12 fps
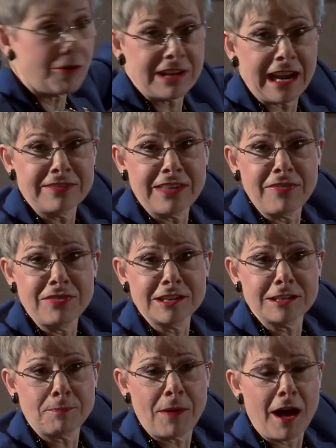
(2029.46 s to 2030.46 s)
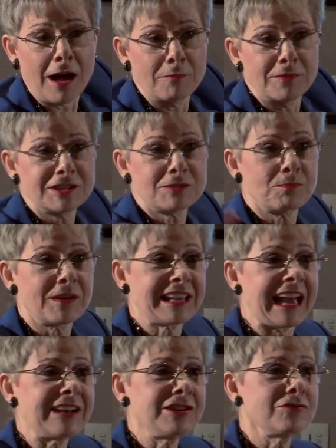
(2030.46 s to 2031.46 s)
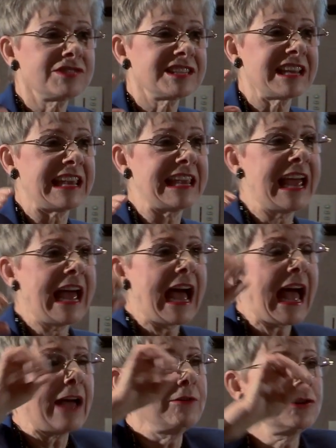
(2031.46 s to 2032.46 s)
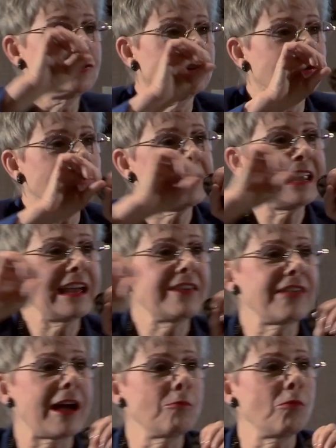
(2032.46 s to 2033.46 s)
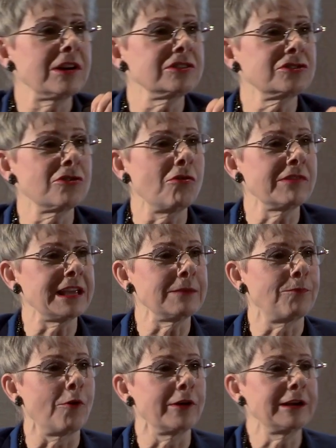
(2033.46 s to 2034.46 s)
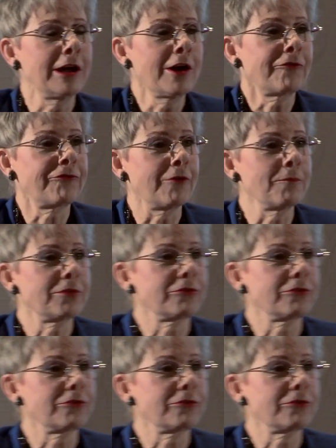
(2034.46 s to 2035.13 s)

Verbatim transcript: Okay, then the departments. But can you see how you're looking at that one talking point from